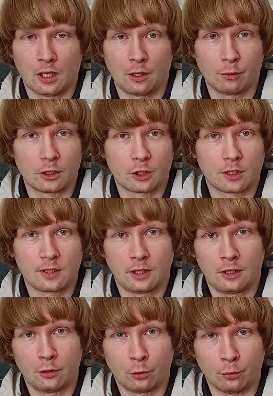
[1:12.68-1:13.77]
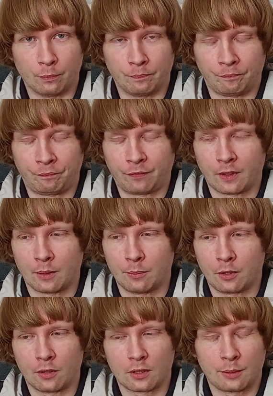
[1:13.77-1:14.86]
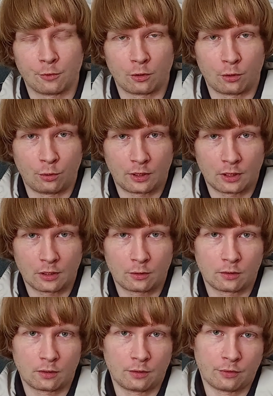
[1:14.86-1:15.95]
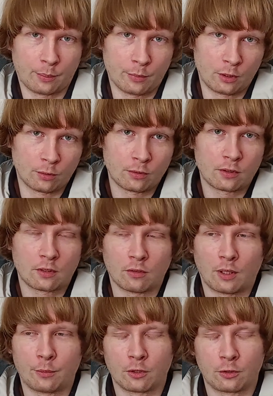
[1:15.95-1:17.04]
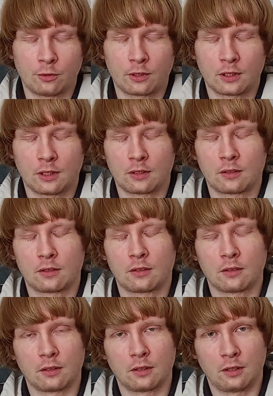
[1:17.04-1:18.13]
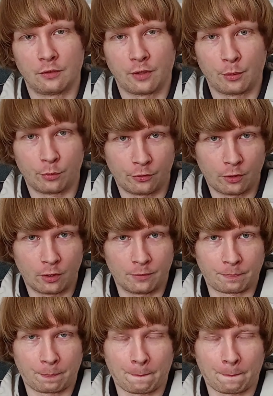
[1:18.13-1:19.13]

I will just say no, because I'm not doing that if I'm alone. So I'm not doing that if I'm with her.